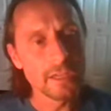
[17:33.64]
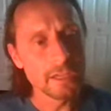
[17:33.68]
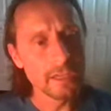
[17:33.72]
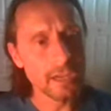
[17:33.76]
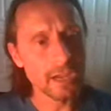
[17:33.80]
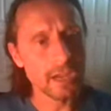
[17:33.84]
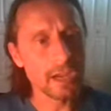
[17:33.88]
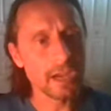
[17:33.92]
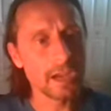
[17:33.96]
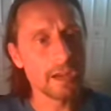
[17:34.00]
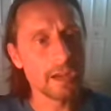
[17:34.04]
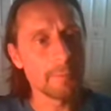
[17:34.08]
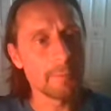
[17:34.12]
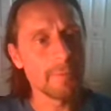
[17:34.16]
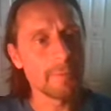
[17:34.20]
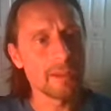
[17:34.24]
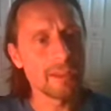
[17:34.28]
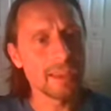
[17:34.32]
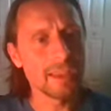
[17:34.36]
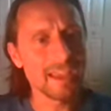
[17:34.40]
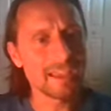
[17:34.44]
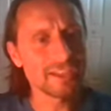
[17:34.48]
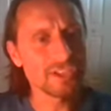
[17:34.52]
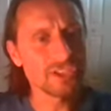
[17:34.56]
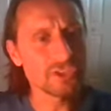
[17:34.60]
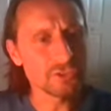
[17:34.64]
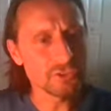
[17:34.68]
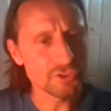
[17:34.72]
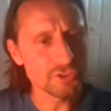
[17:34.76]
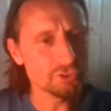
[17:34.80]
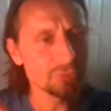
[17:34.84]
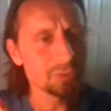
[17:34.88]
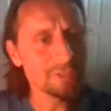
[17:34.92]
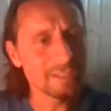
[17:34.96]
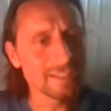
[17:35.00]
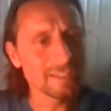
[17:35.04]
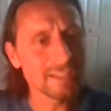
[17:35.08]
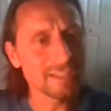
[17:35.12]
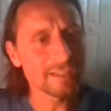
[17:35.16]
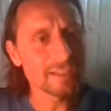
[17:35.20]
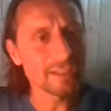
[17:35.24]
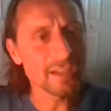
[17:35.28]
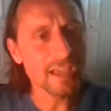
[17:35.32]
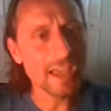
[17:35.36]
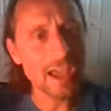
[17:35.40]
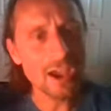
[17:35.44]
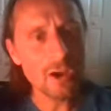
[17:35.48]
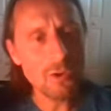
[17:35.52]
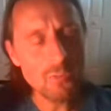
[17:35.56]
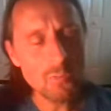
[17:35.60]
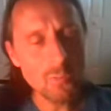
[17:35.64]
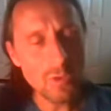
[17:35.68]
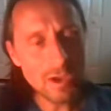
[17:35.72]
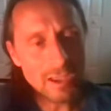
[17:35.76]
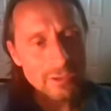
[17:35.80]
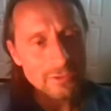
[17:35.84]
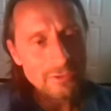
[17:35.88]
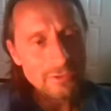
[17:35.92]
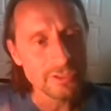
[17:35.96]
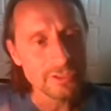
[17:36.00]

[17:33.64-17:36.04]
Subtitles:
And you're doing it, how well